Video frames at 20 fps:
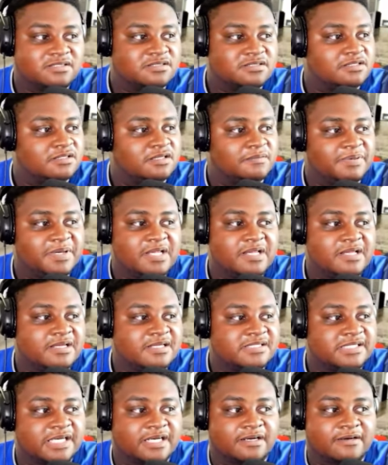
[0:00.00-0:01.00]
The
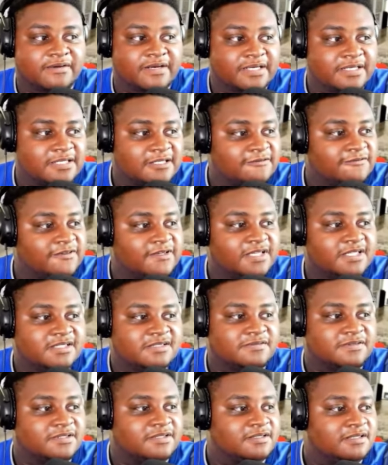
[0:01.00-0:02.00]
Pelicans had a great
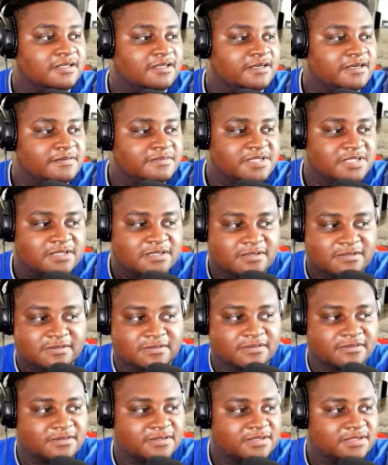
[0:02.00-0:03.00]
defense with Herb
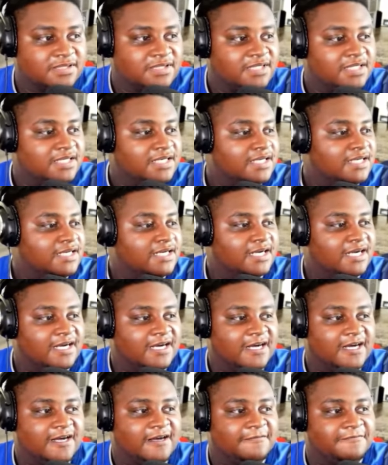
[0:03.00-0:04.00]
Jones.
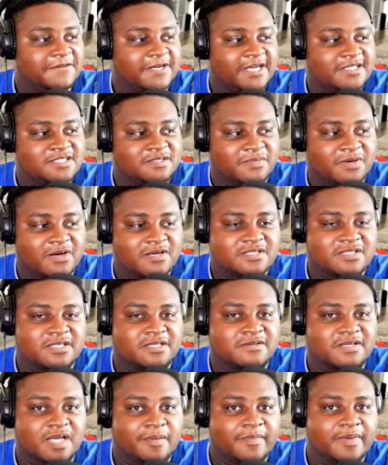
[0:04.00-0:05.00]
Najee Marshall,
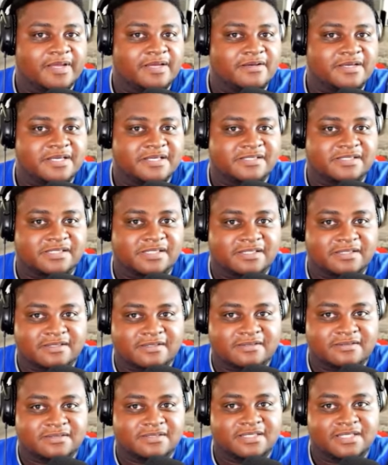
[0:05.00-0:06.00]
he'll come in, he'll get
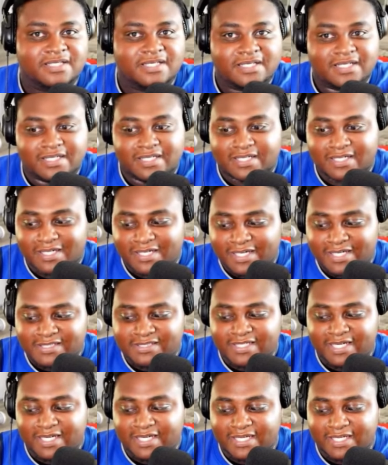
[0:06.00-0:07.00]
steals.
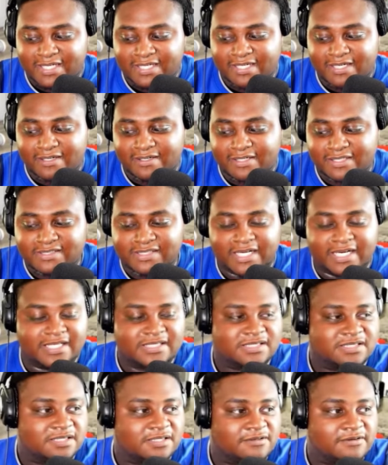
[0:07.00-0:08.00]
He's not
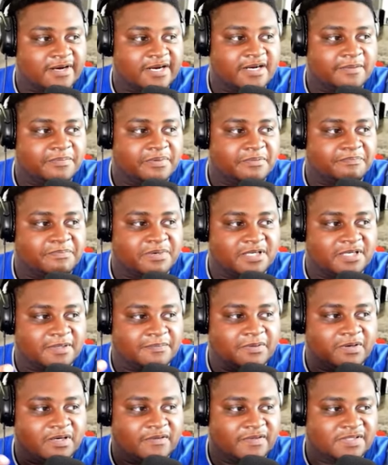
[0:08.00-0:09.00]
as the greater
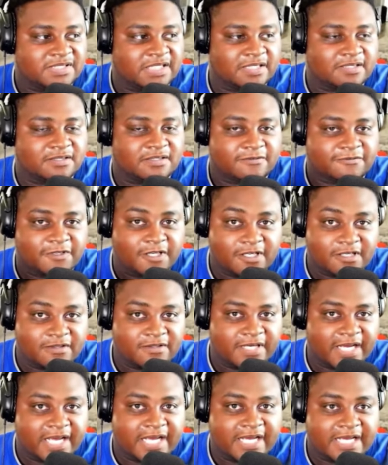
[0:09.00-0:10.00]
point of attack
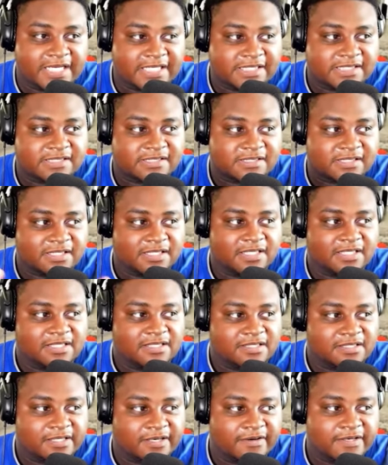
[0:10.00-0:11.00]
defender as
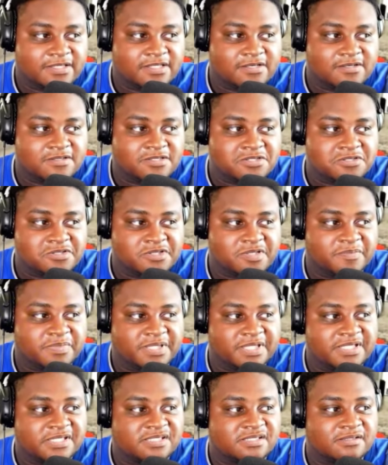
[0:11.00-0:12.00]
Derrick Jones Jr.,
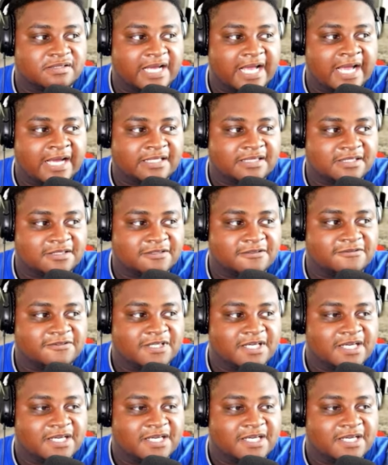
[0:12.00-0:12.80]
but he's still active.